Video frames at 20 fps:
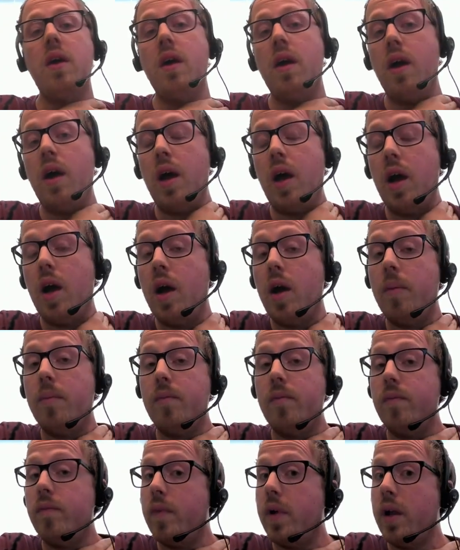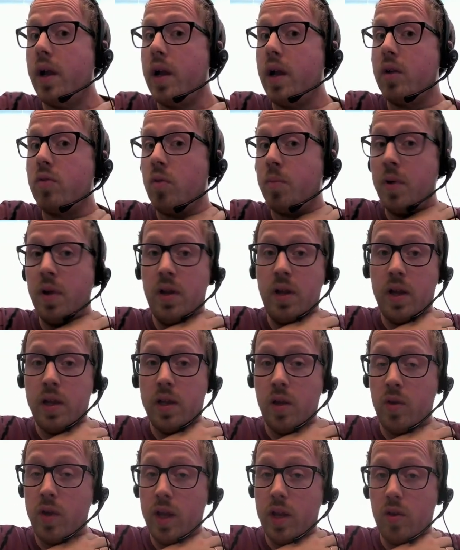In KeyPedia,
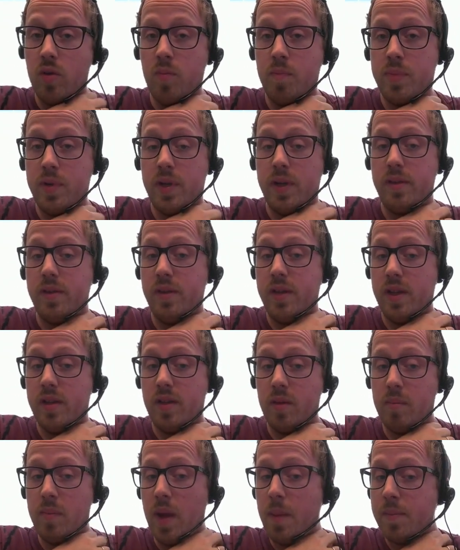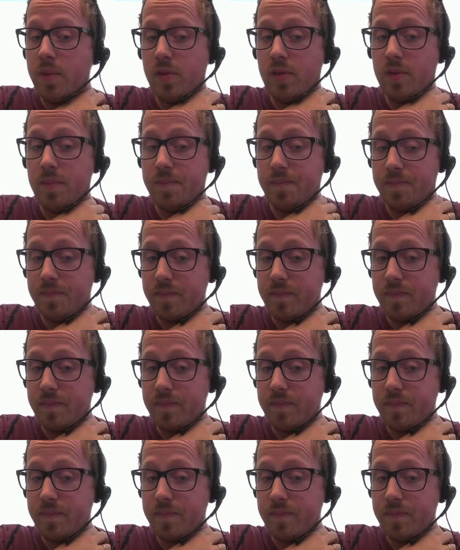you can compare genetic maps.